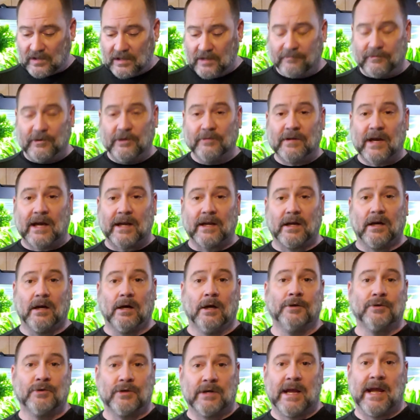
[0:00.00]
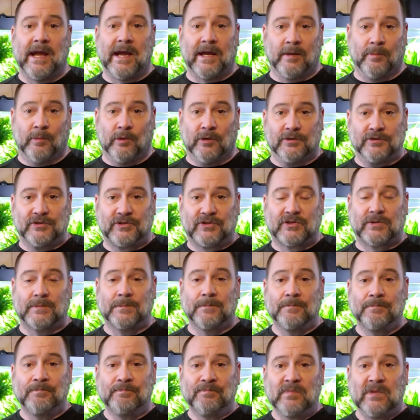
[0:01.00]
If you've got 100 animals
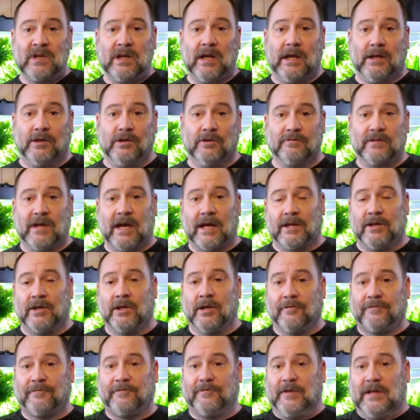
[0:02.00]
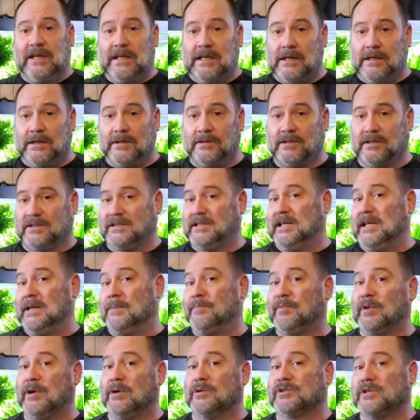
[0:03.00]
and you've got enough feed to
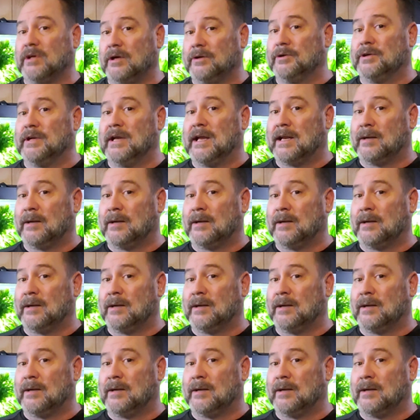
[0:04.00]
keep those 100